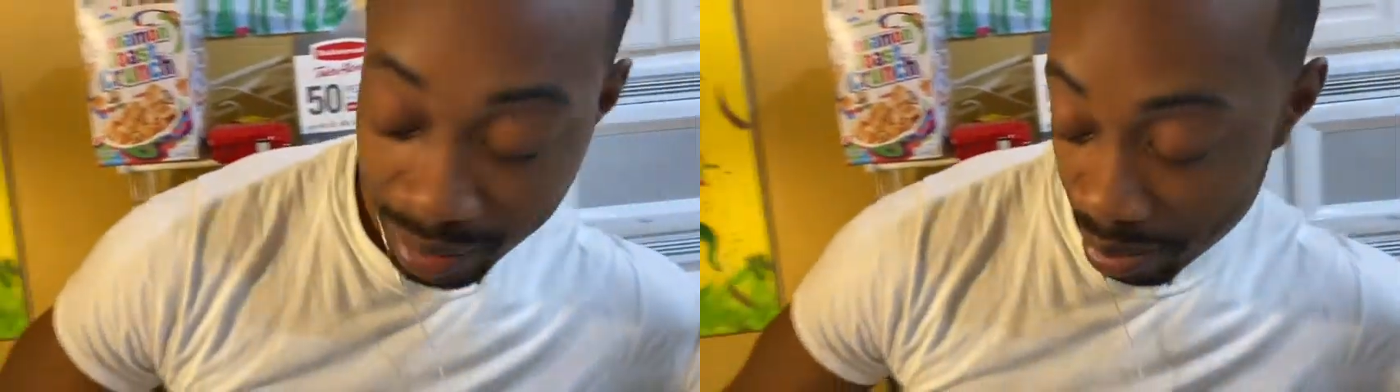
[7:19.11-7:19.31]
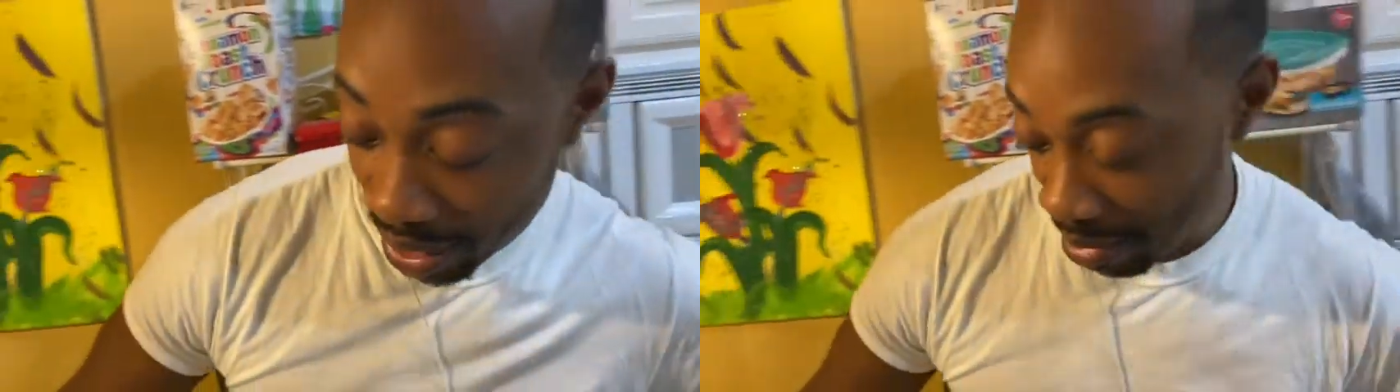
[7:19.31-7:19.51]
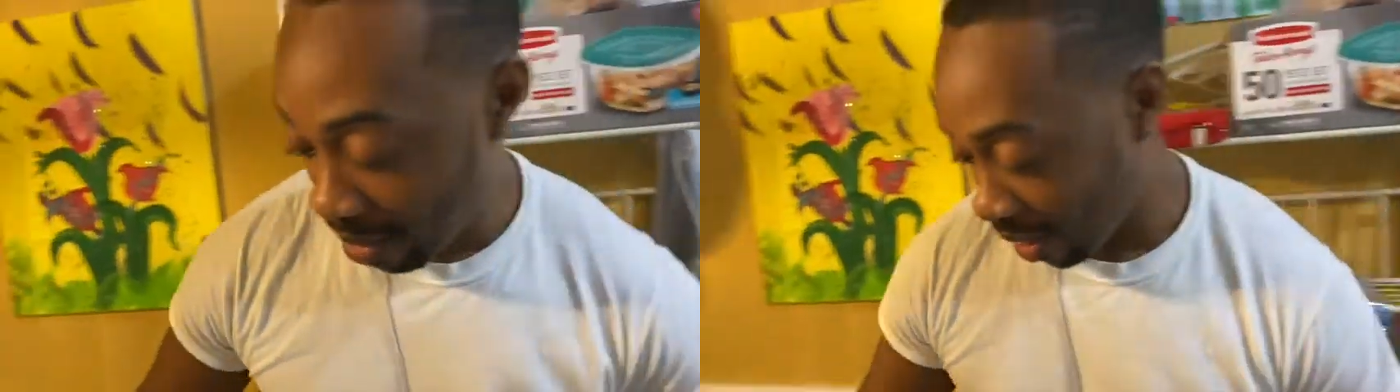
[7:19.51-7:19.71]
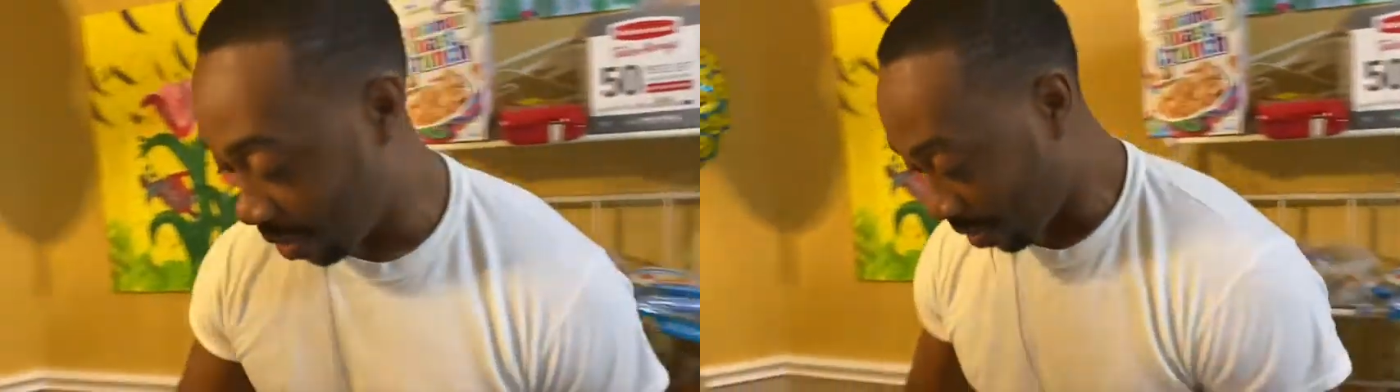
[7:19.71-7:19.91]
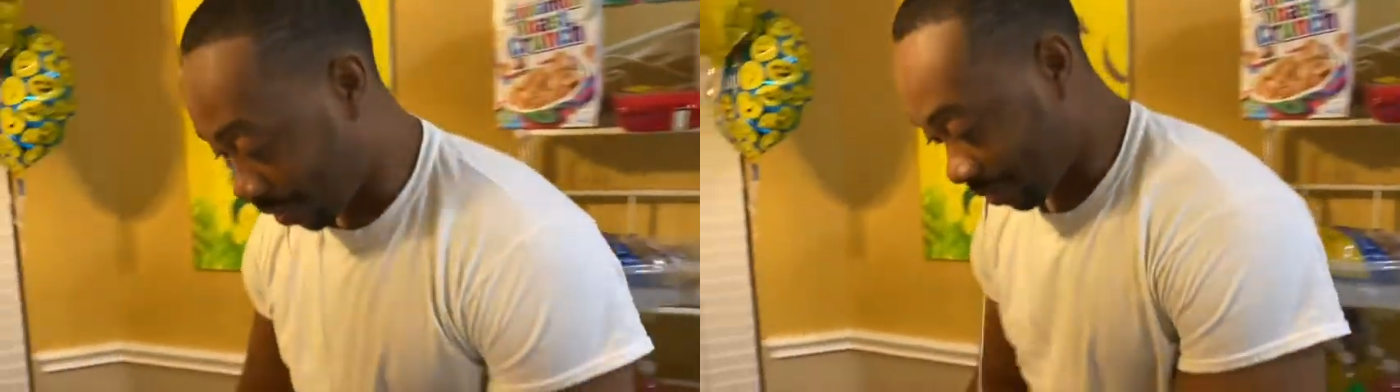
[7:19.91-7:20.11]
beat my
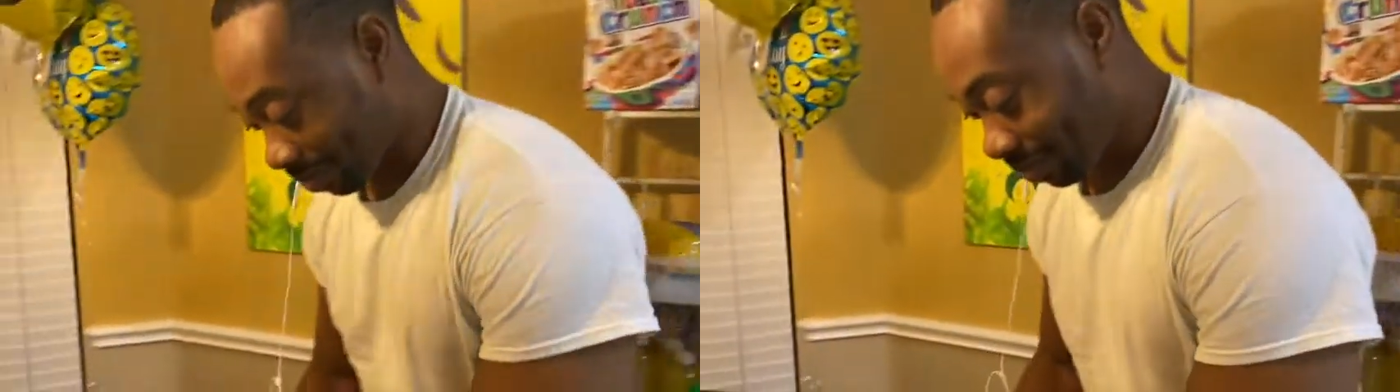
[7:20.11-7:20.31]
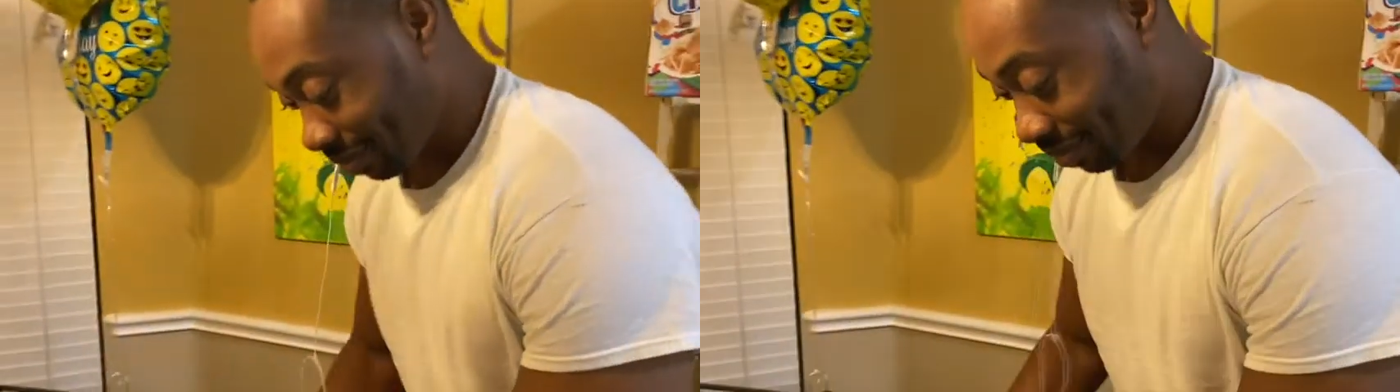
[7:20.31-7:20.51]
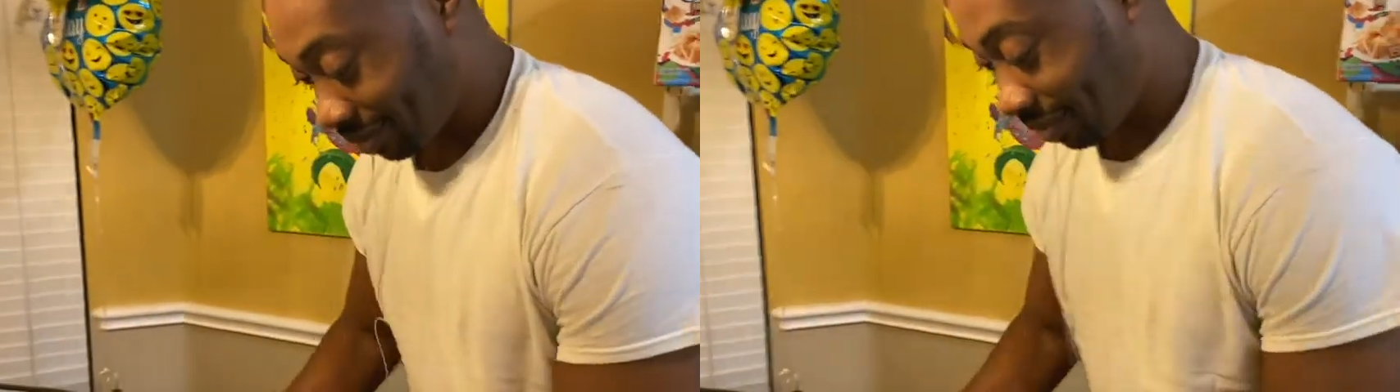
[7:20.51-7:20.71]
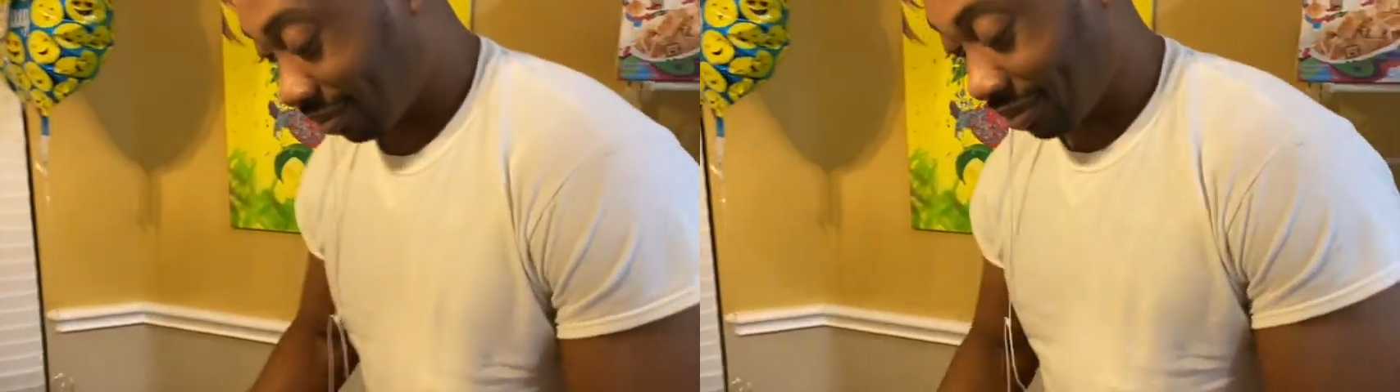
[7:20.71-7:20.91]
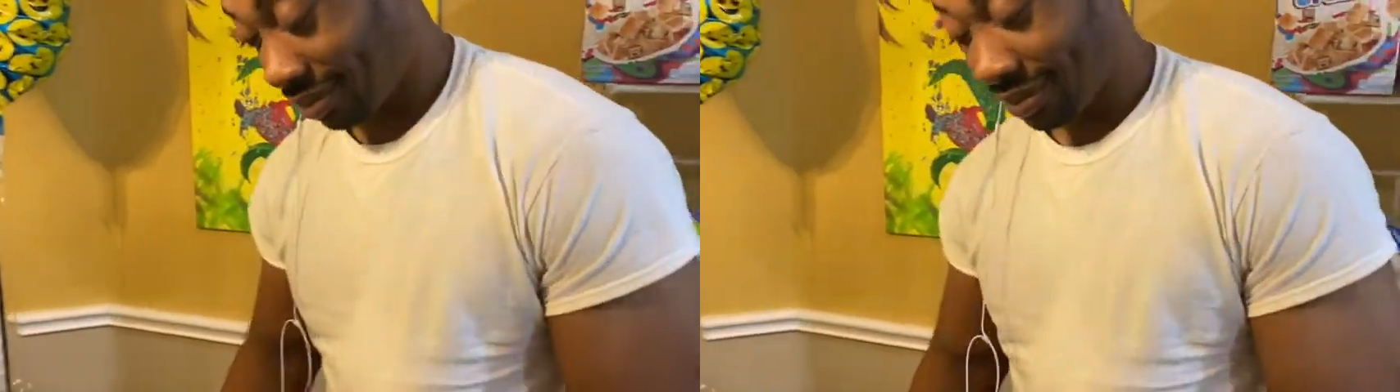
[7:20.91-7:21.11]
corn.
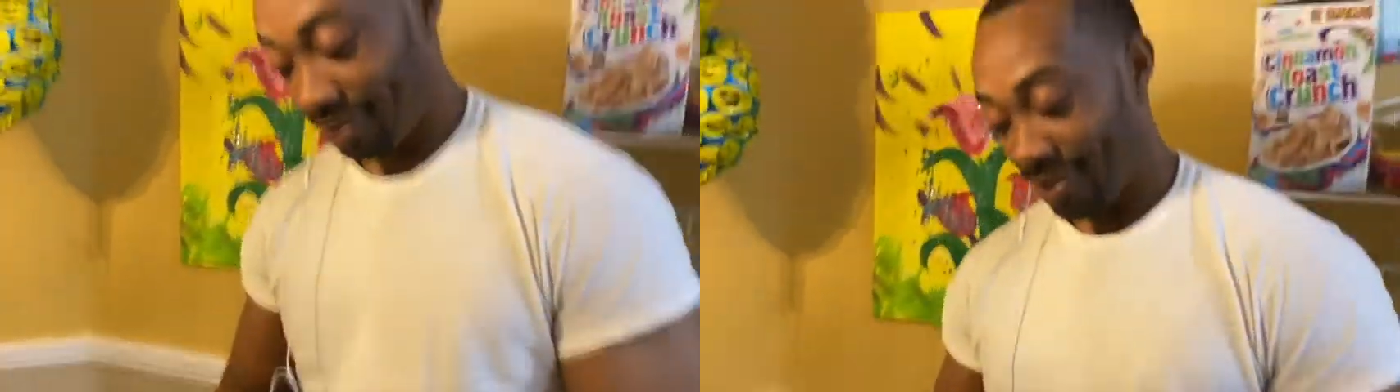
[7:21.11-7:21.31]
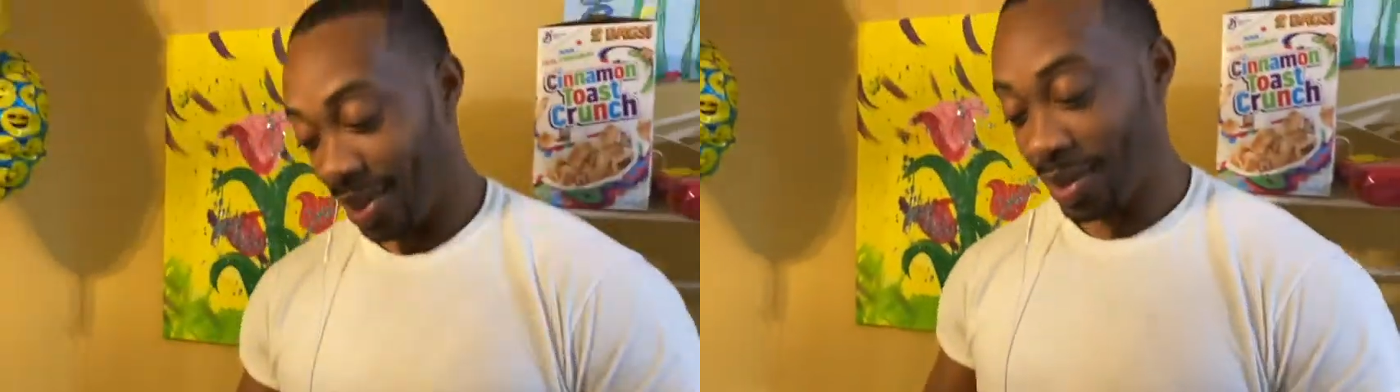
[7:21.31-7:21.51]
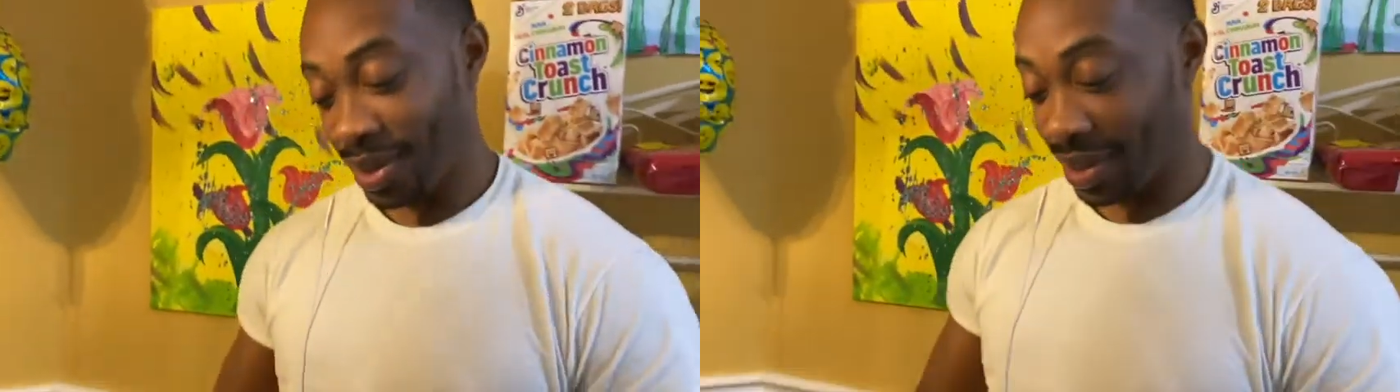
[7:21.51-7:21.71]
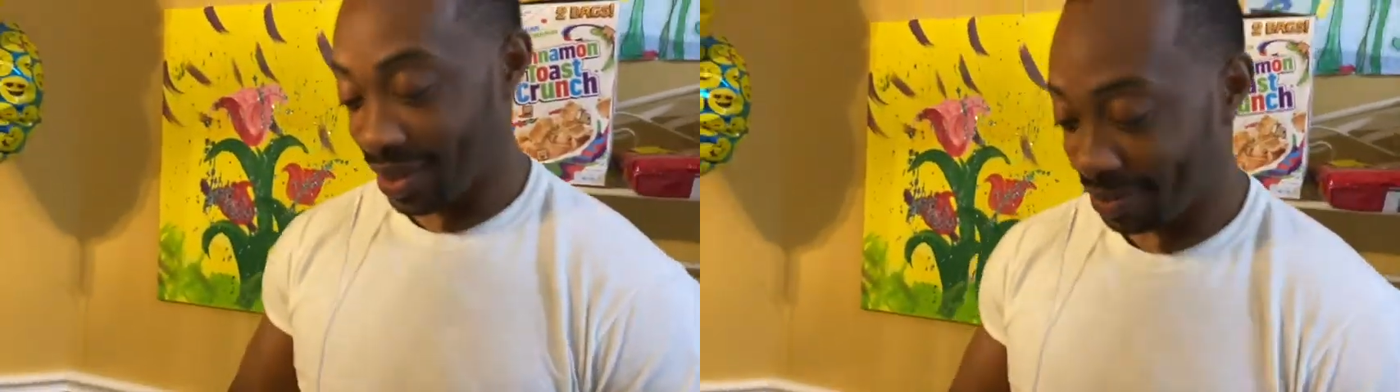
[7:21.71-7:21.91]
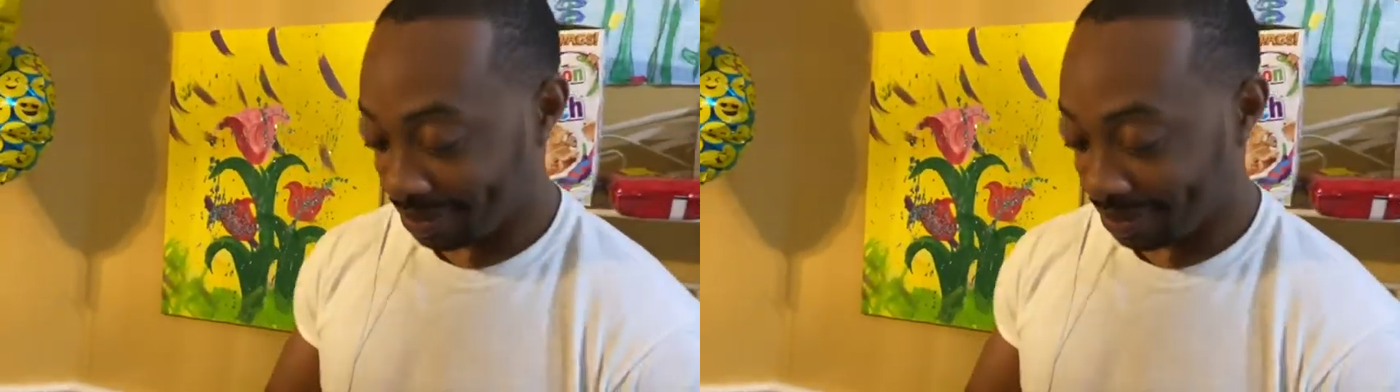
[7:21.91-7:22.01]
Okay. We gonna see.